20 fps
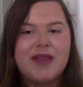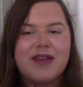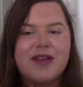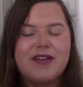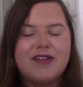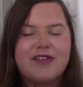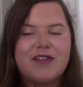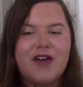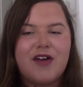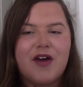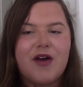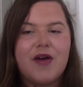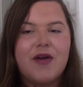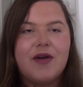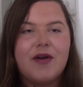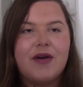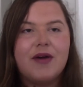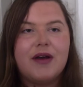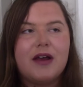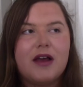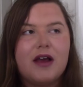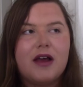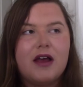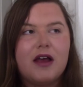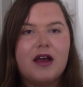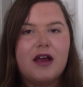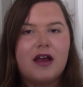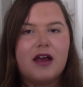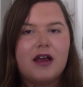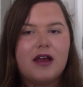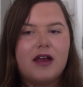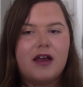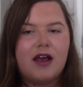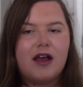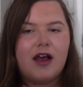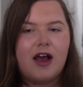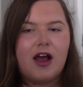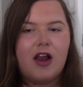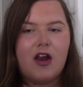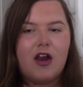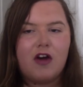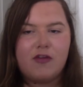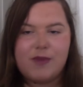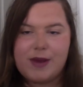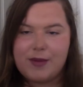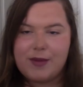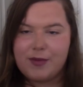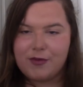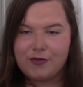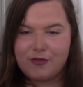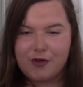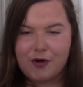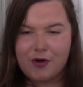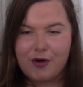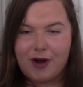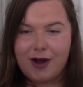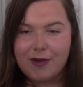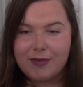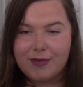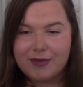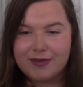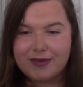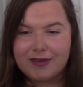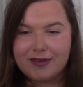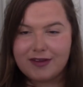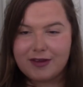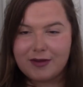So a lot of people thought I was